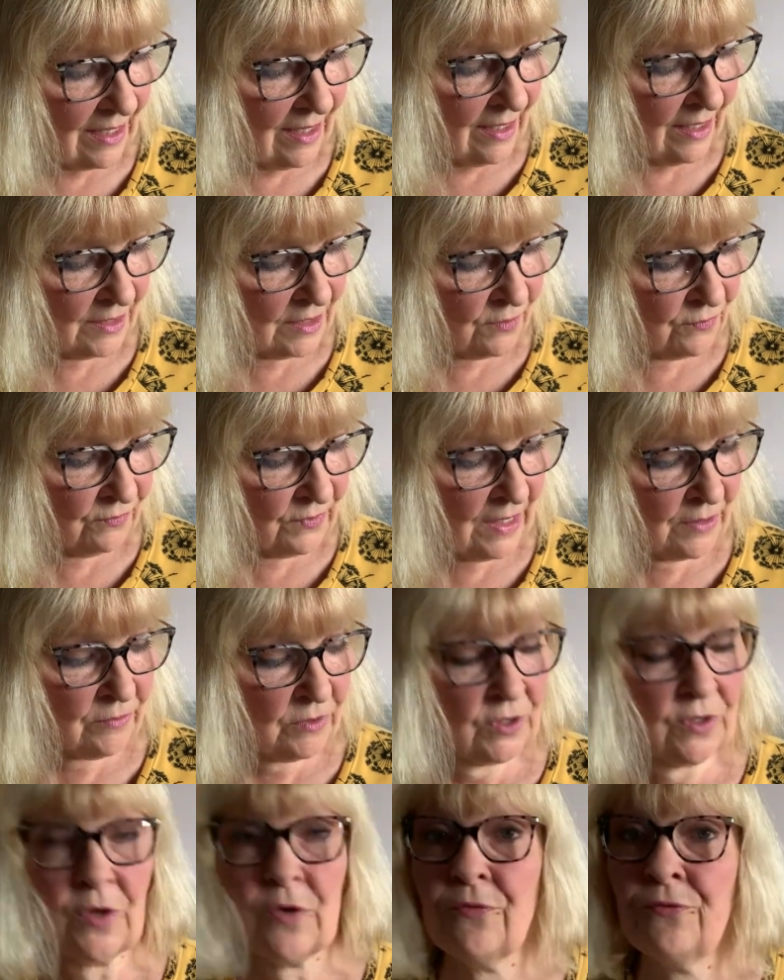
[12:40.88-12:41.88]
And I
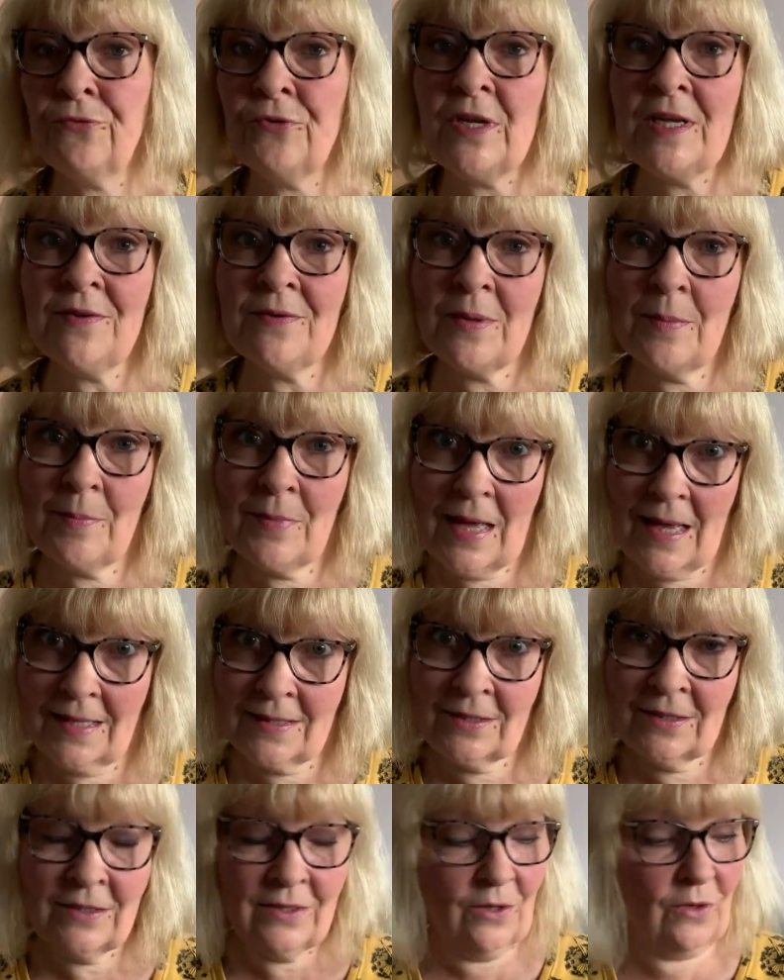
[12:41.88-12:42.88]
found a free
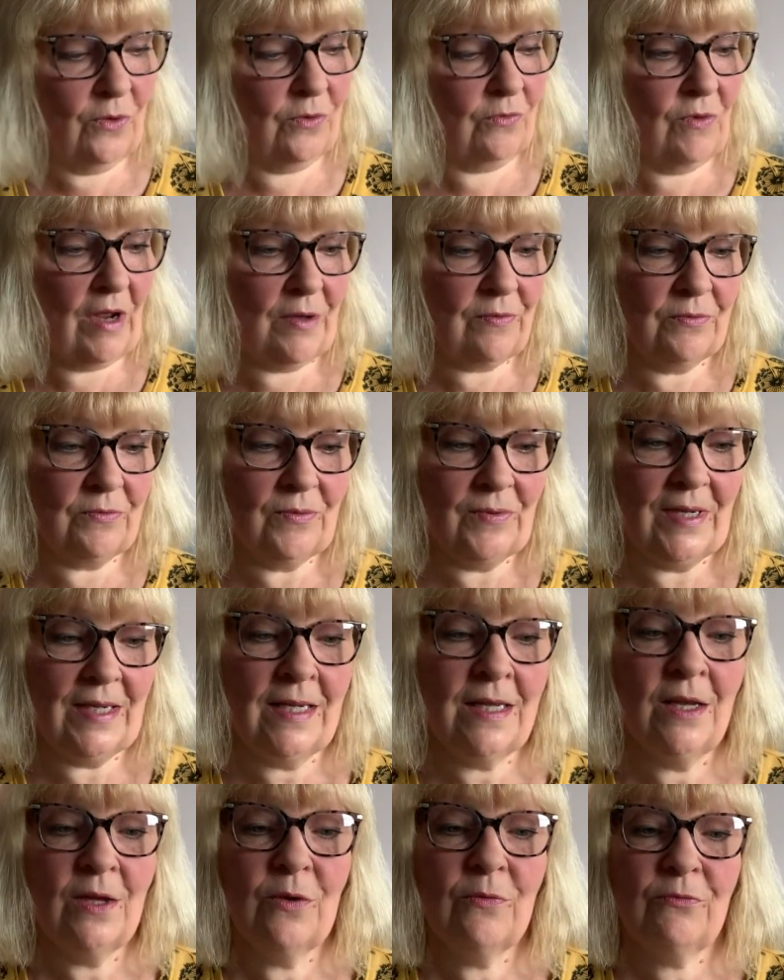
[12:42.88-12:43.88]
pattern on Ravelry
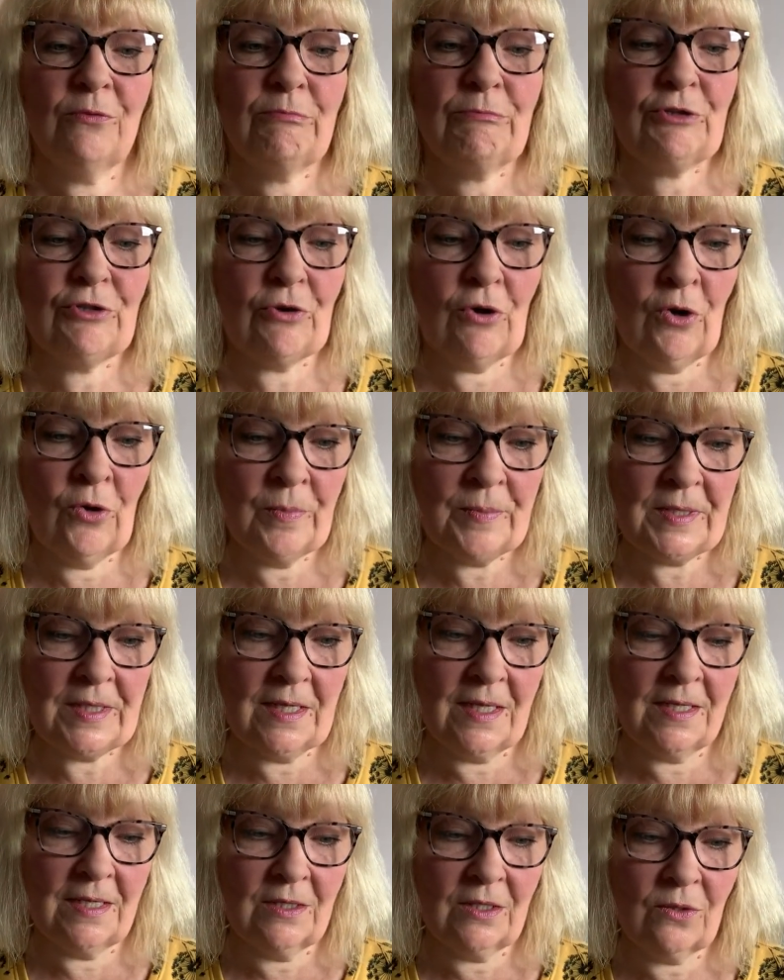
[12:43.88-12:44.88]
from Drops,
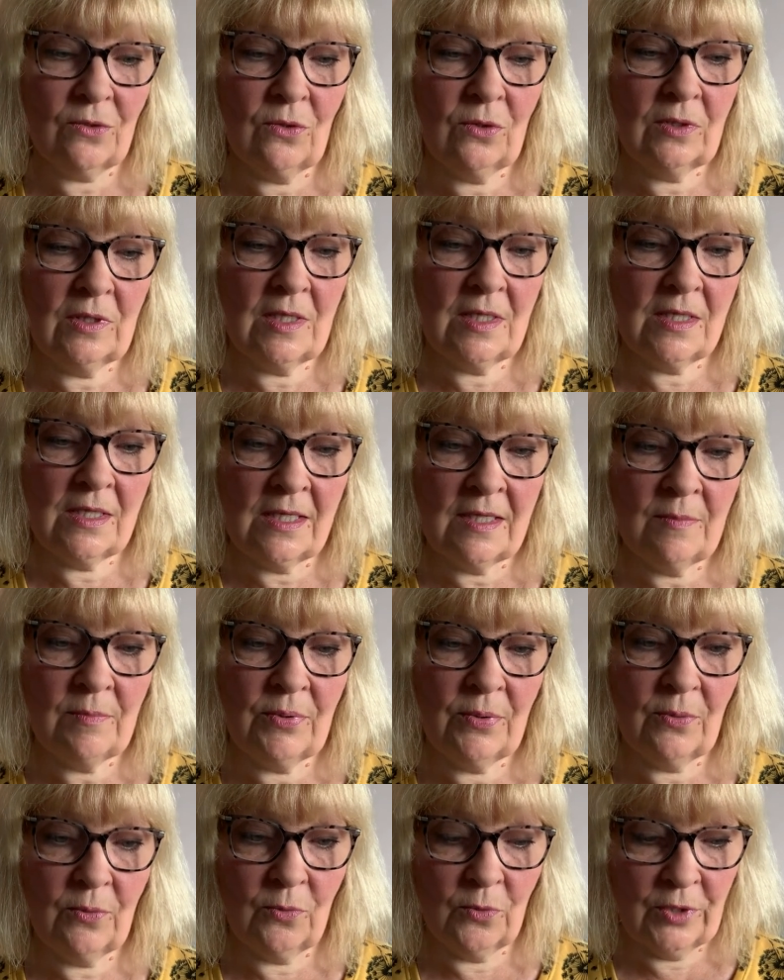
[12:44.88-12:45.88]
and it's called the Deep
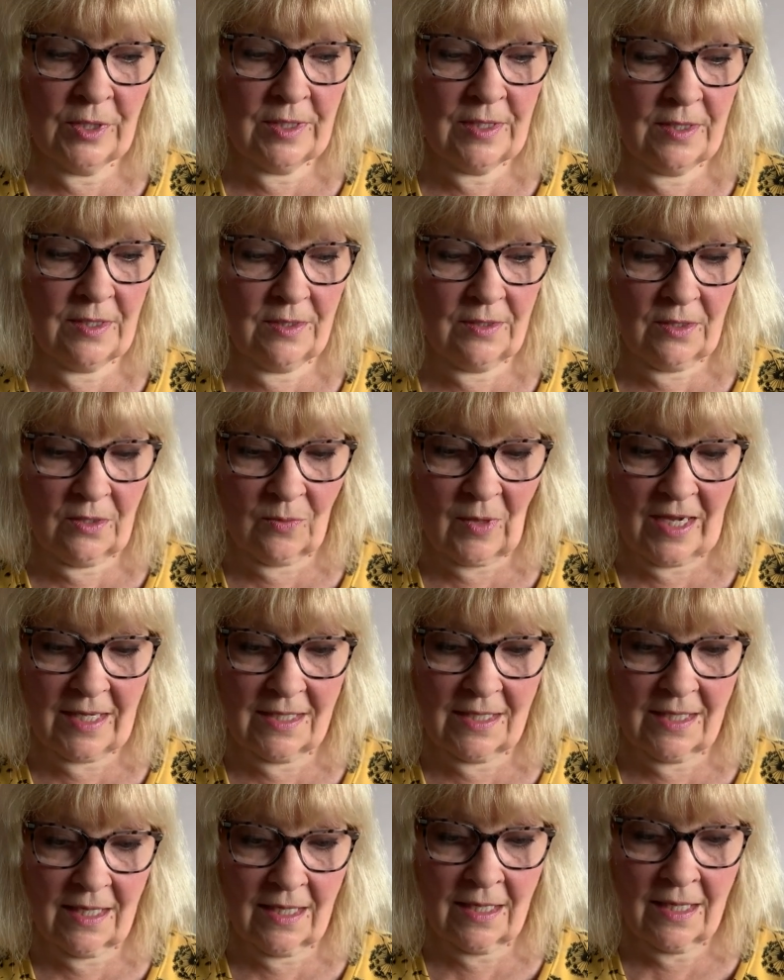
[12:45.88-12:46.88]
Woods
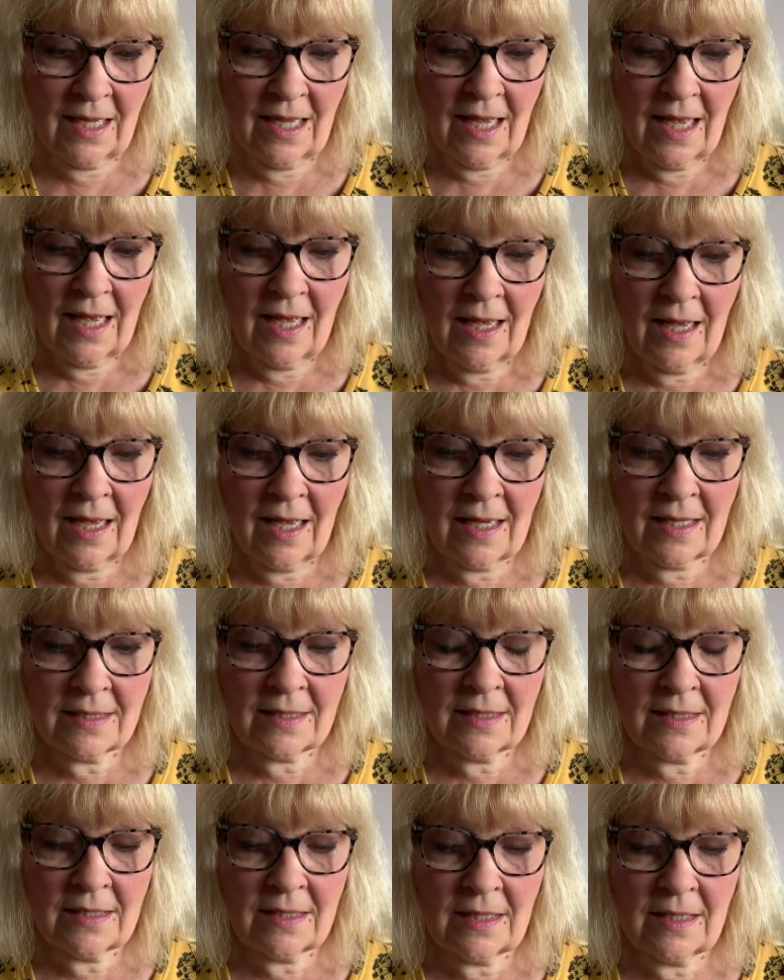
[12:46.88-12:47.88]
Sweater.
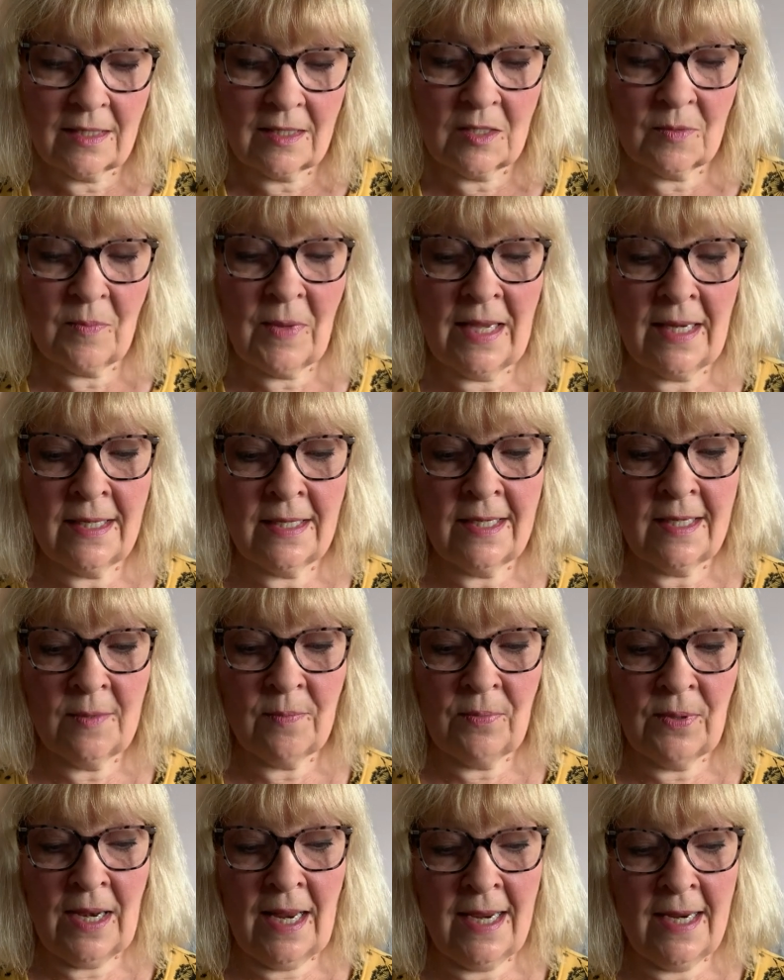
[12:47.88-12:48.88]
And it's mainly
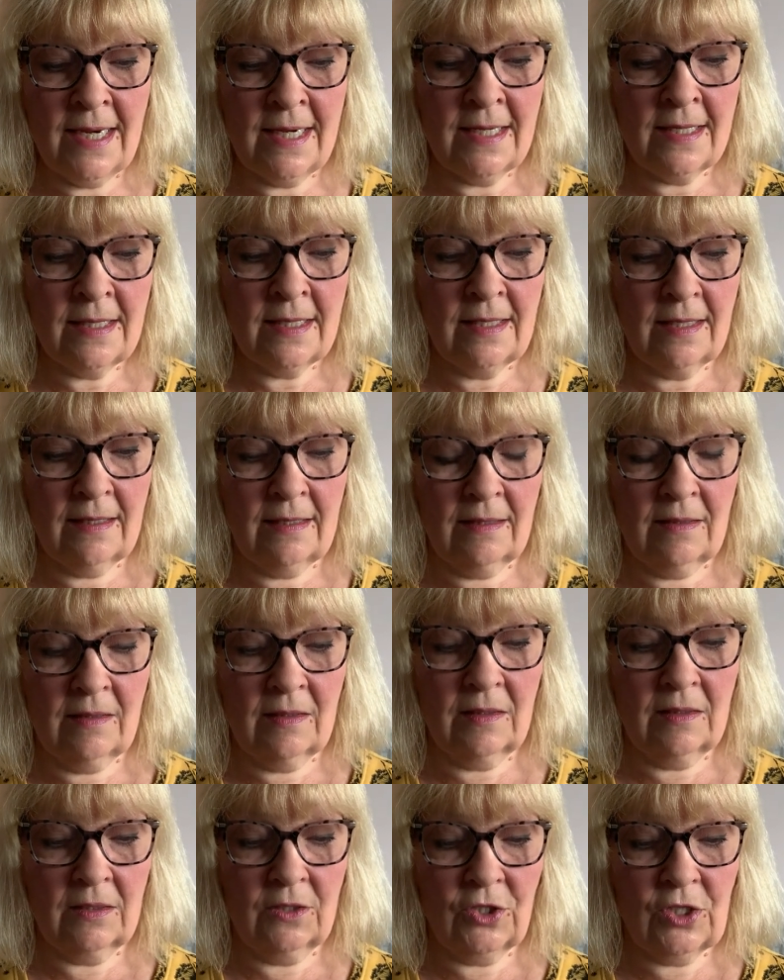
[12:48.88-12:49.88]
plain,
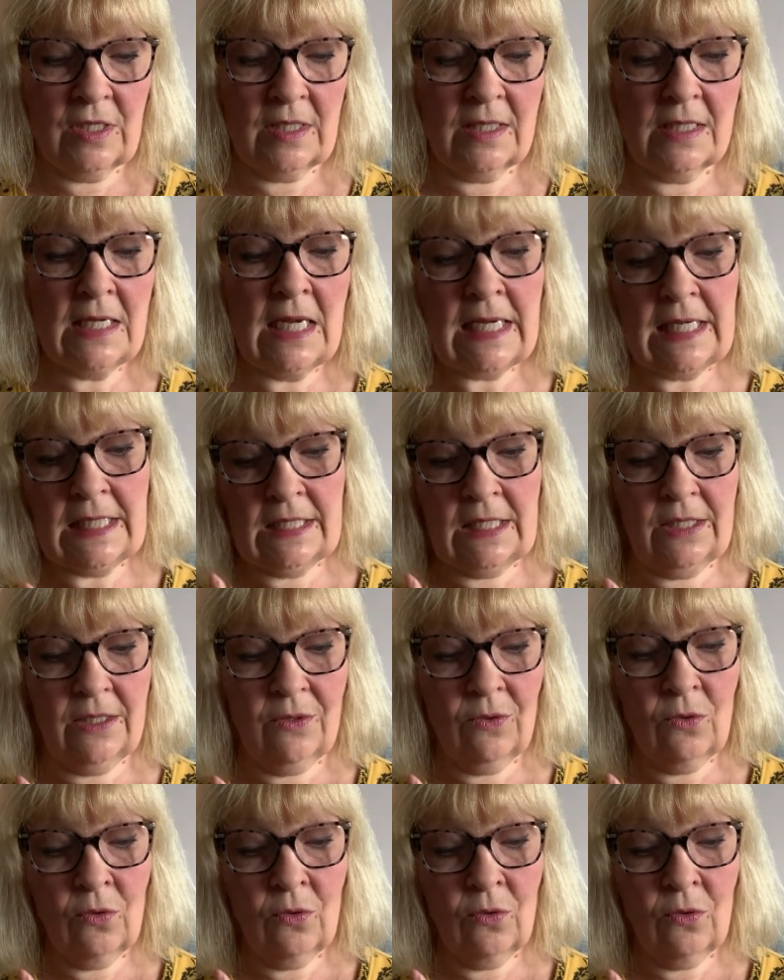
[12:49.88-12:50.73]
just knit.